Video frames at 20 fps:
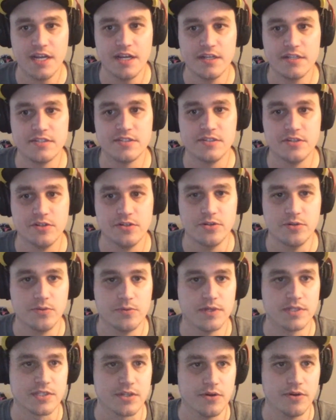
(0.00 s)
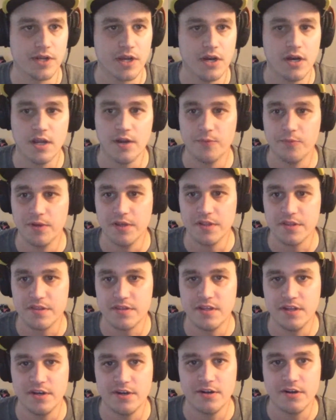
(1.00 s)
into what's going on with
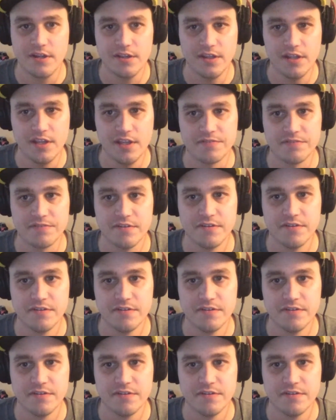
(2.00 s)
Tinder and Lyft.